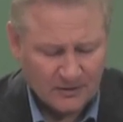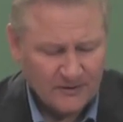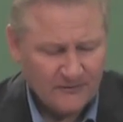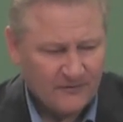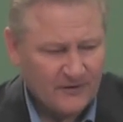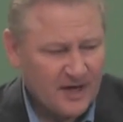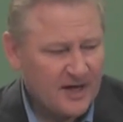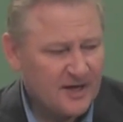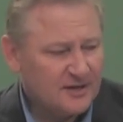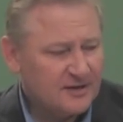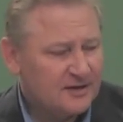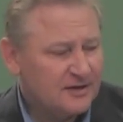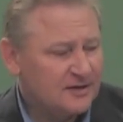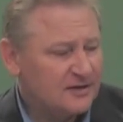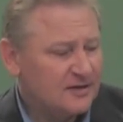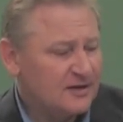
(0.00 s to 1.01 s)
We
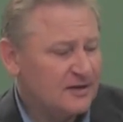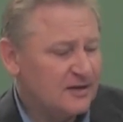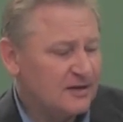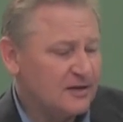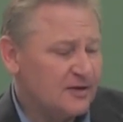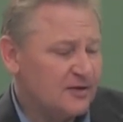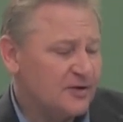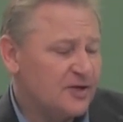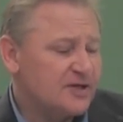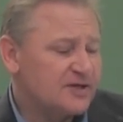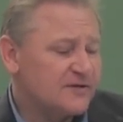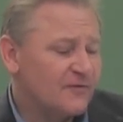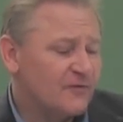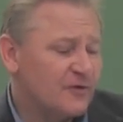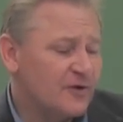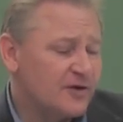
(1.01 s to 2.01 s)
find this
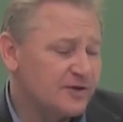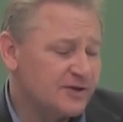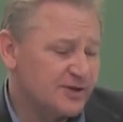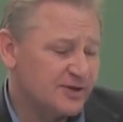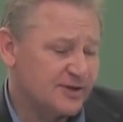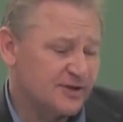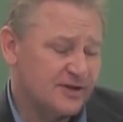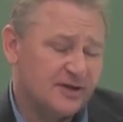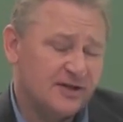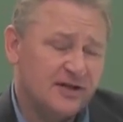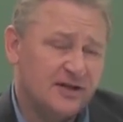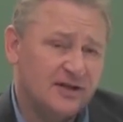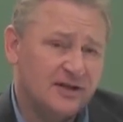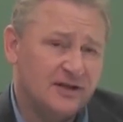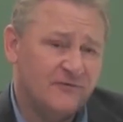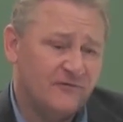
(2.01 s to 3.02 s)
verse
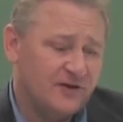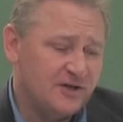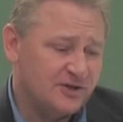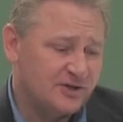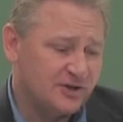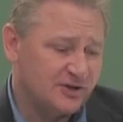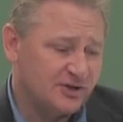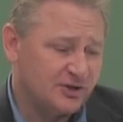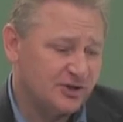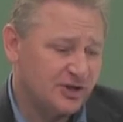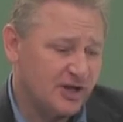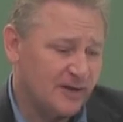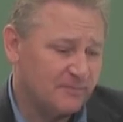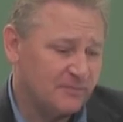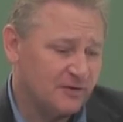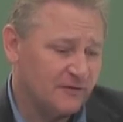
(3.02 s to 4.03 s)
in Ephesians
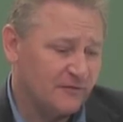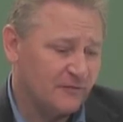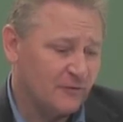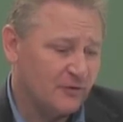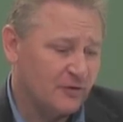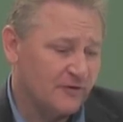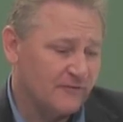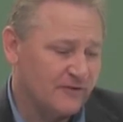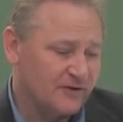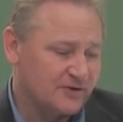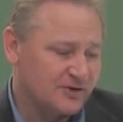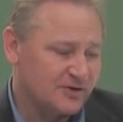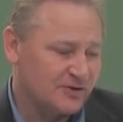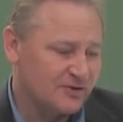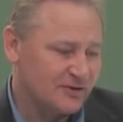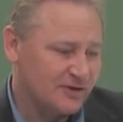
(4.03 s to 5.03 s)
chapter 4,
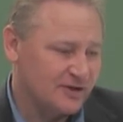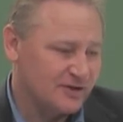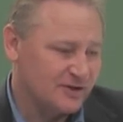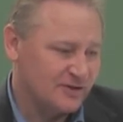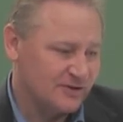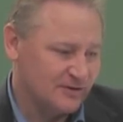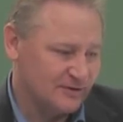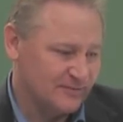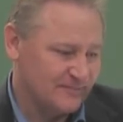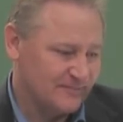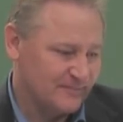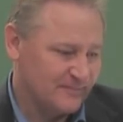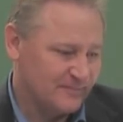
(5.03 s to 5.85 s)
verse 32.